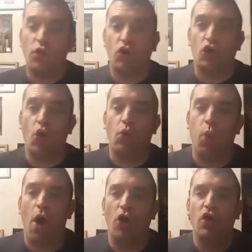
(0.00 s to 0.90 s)
was a good
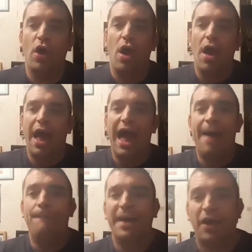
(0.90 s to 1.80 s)
one.
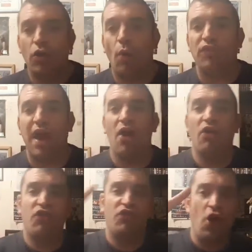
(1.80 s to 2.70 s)
And picking up their
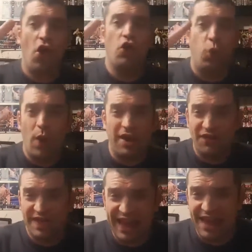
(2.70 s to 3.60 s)
third win
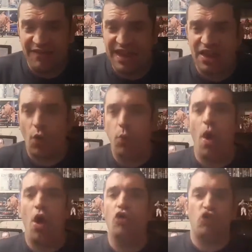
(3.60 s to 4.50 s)
of the evening
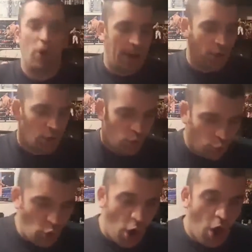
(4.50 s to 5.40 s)
was
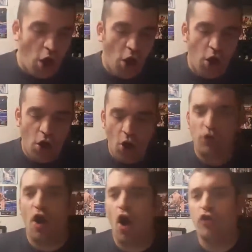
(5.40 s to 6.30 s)
Raw,
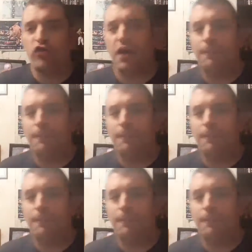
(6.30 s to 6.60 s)
with the also the